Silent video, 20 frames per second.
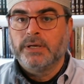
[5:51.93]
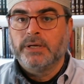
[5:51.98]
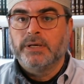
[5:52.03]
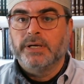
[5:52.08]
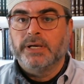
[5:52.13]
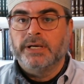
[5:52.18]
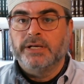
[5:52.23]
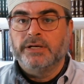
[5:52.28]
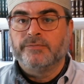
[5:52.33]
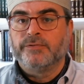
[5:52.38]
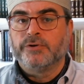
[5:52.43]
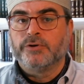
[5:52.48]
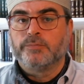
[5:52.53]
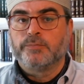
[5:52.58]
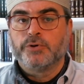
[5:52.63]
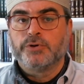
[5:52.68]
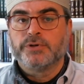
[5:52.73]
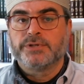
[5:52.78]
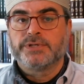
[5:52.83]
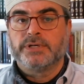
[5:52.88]
And if your
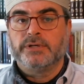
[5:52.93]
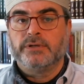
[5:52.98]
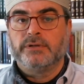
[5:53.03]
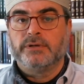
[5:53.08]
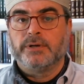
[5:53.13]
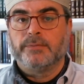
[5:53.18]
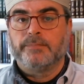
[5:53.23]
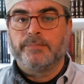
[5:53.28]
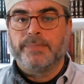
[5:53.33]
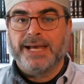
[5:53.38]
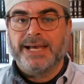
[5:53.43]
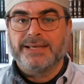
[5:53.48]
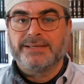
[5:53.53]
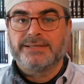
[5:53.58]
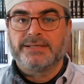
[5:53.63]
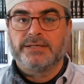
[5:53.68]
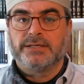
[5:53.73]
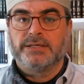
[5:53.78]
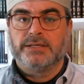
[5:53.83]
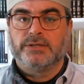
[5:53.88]
personal
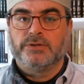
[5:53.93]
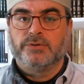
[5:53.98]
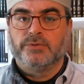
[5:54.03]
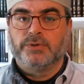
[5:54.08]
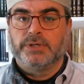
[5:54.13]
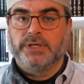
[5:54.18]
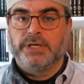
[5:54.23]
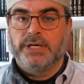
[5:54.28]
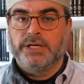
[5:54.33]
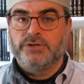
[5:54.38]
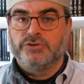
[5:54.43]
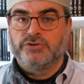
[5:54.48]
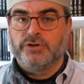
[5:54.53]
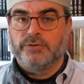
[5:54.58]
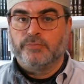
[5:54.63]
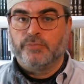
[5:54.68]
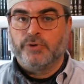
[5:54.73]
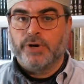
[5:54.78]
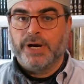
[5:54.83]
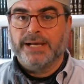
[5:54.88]
capacity to engage in
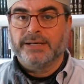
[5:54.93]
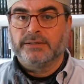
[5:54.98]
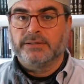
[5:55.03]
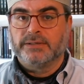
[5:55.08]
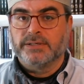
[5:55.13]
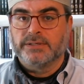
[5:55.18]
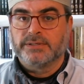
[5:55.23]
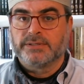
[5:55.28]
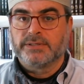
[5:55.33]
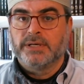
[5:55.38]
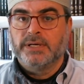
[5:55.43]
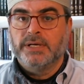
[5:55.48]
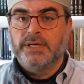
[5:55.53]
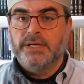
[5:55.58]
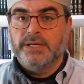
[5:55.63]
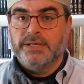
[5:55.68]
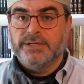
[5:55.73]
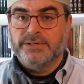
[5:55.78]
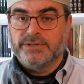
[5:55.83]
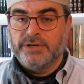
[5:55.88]
practice
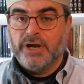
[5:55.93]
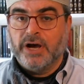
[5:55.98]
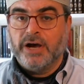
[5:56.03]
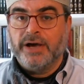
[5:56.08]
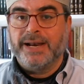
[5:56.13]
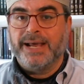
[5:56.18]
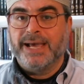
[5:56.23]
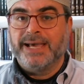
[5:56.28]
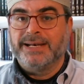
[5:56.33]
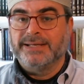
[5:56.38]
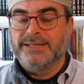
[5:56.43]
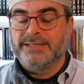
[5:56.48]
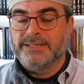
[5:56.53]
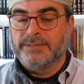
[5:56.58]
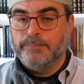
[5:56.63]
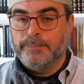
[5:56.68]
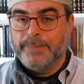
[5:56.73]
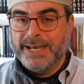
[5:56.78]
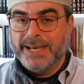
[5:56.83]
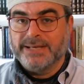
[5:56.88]
is not at its
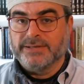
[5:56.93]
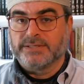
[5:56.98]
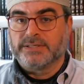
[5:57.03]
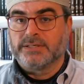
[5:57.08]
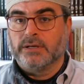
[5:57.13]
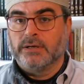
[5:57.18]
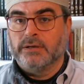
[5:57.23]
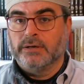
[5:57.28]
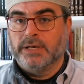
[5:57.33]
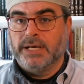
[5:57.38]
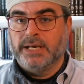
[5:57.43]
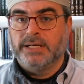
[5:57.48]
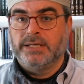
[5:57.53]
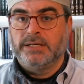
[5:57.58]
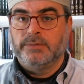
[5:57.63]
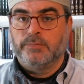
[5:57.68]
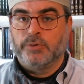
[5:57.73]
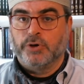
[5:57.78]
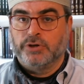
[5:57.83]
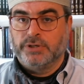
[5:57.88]
best on any
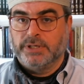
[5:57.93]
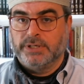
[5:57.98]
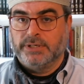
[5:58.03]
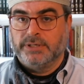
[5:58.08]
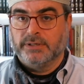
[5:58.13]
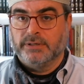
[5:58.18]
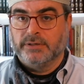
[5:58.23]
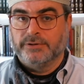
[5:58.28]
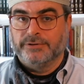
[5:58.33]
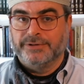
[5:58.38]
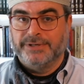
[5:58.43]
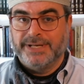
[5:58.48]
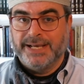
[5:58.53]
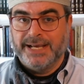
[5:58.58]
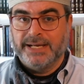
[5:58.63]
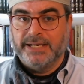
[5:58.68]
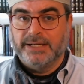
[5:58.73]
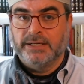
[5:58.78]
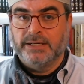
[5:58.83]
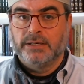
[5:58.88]
particular
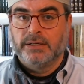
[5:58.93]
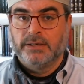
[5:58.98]
day,